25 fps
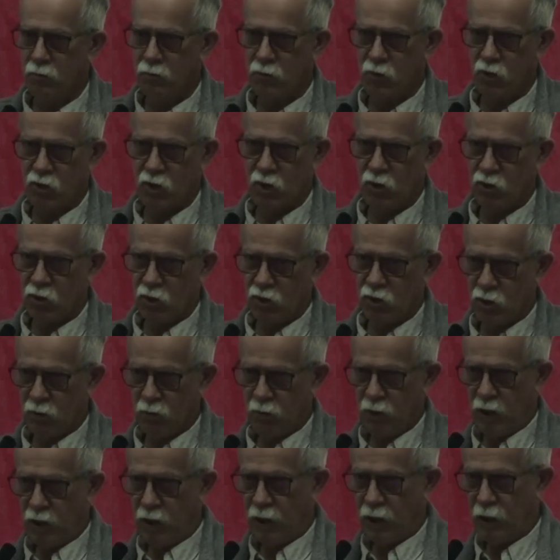decisions
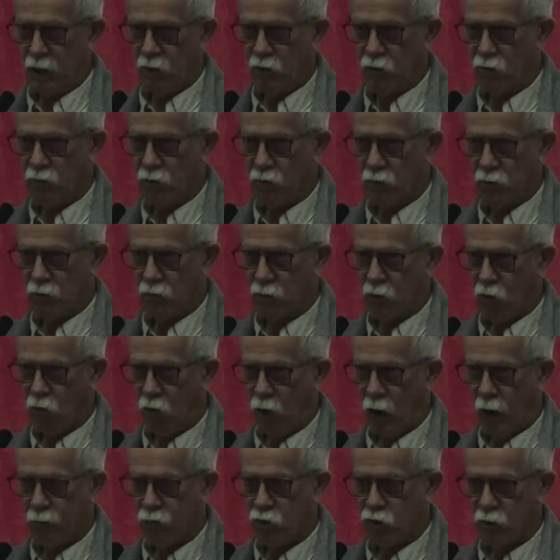about how the
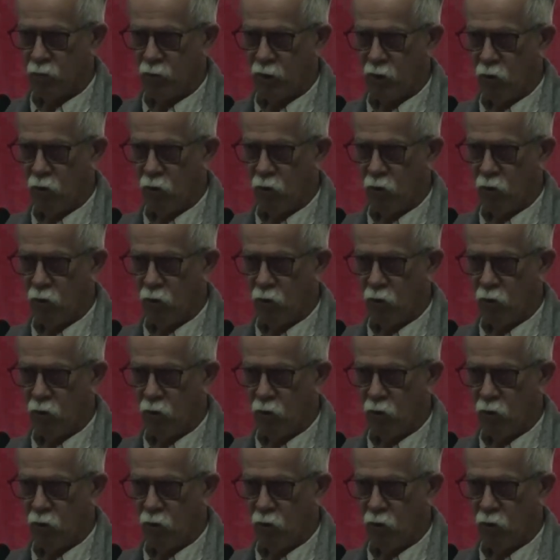crop should be